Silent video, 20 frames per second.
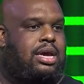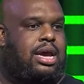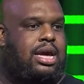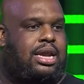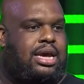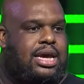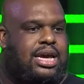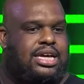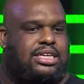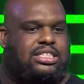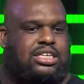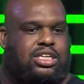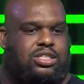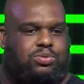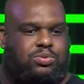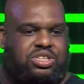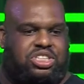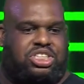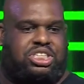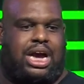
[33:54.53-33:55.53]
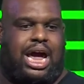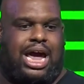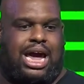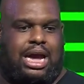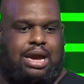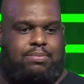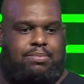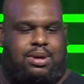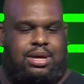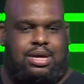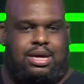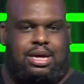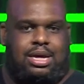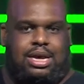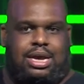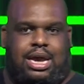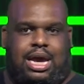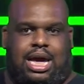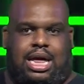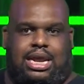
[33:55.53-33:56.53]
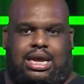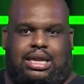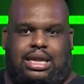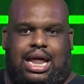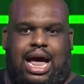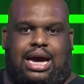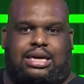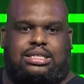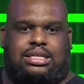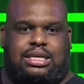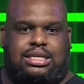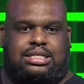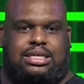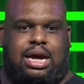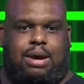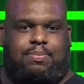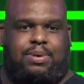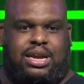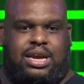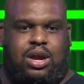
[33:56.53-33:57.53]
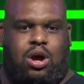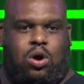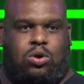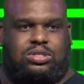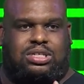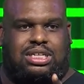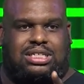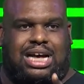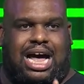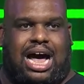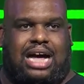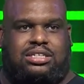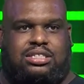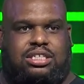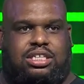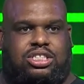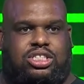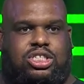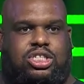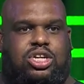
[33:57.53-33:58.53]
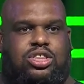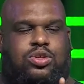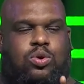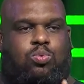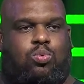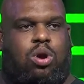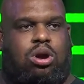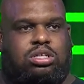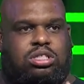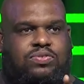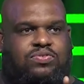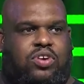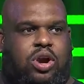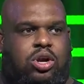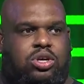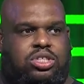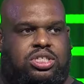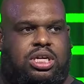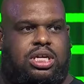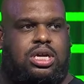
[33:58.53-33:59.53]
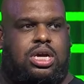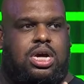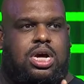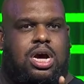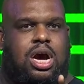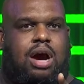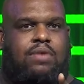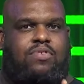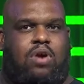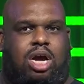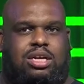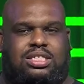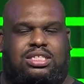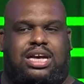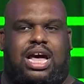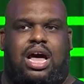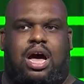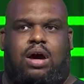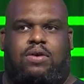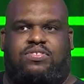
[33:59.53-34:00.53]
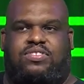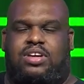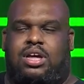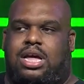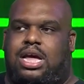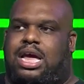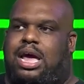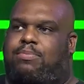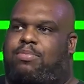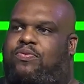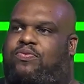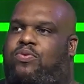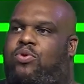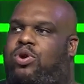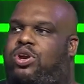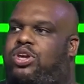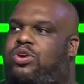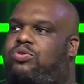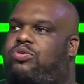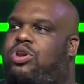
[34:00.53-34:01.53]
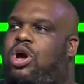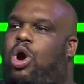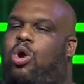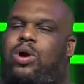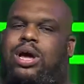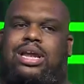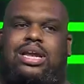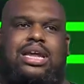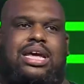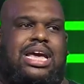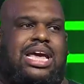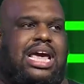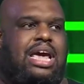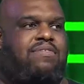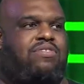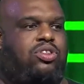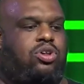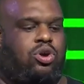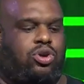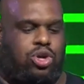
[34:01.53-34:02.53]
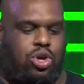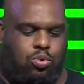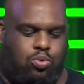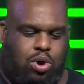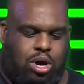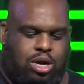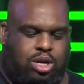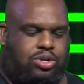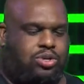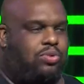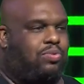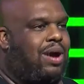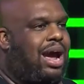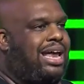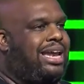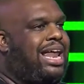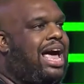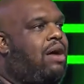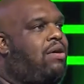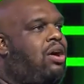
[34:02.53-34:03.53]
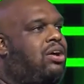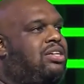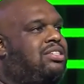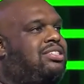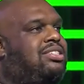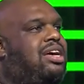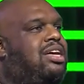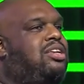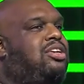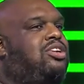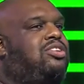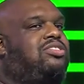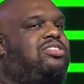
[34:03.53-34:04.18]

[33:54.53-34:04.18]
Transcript: And he hits us with shame and he locks us up and he holds us hostage to the worst version of ourselves. And before you know it, even though you want to do right now, all of a sudden you